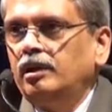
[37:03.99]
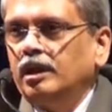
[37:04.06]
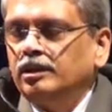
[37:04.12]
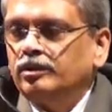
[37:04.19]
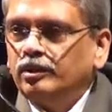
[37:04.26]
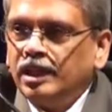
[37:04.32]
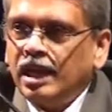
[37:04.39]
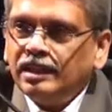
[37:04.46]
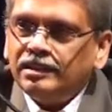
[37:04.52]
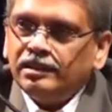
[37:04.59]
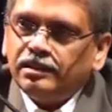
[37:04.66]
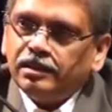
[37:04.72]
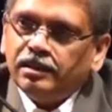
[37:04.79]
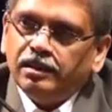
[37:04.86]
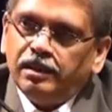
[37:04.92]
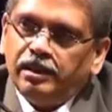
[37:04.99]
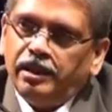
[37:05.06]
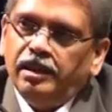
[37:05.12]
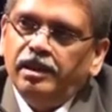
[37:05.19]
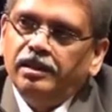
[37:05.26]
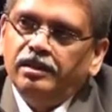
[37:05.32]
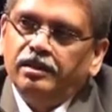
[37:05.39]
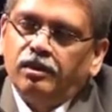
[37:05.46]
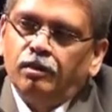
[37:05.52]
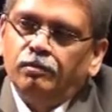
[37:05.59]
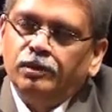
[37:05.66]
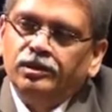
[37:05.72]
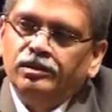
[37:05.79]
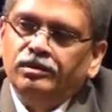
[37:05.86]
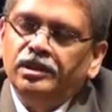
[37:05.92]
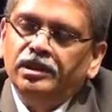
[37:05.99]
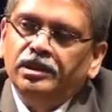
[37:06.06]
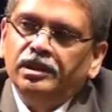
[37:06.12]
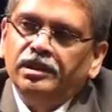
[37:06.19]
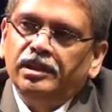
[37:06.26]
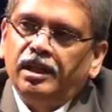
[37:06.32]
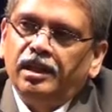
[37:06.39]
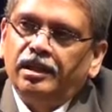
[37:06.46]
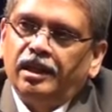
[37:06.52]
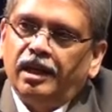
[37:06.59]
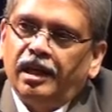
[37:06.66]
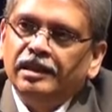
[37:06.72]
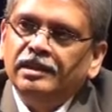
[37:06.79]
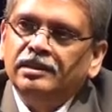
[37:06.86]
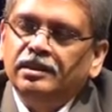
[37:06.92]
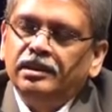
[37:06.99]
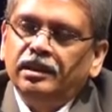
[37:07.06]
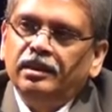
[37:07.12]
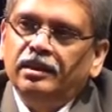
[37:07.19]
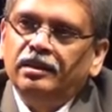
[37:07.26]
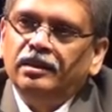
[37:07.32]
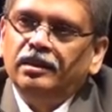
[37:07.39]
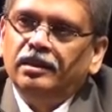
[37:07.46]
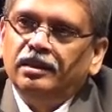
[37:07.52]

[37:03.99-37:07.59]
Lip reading: And so that's really the opportunity that I see